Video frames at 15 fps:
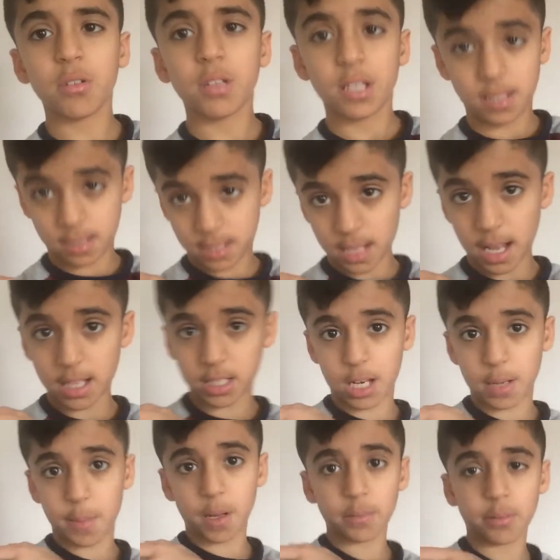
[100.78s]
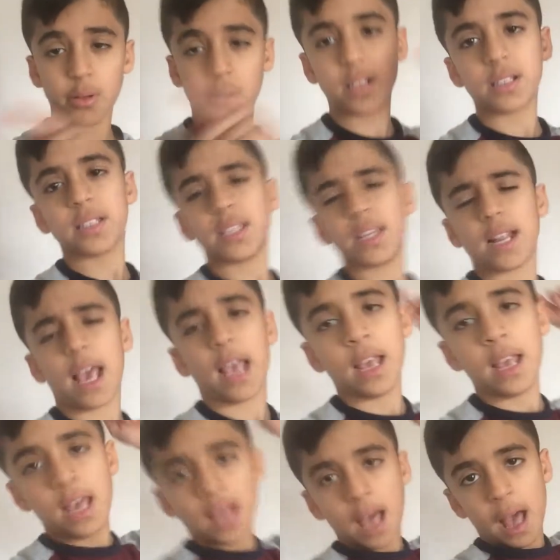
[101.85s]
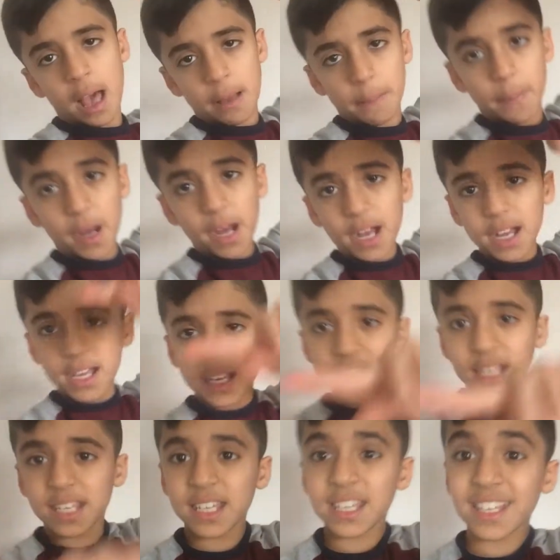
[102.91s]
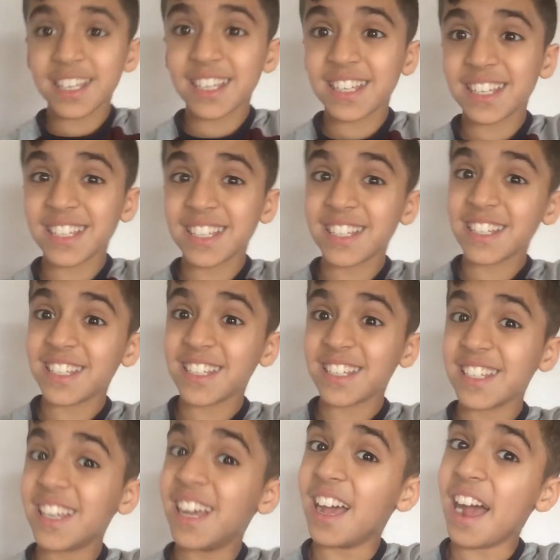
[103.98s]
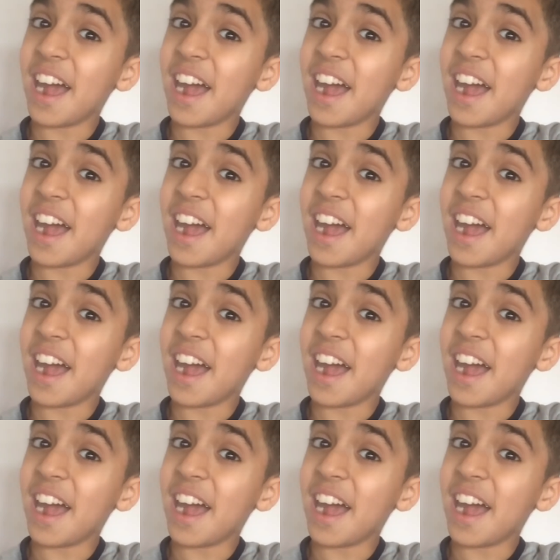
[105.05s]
because that is going to be uploaded today. Bye.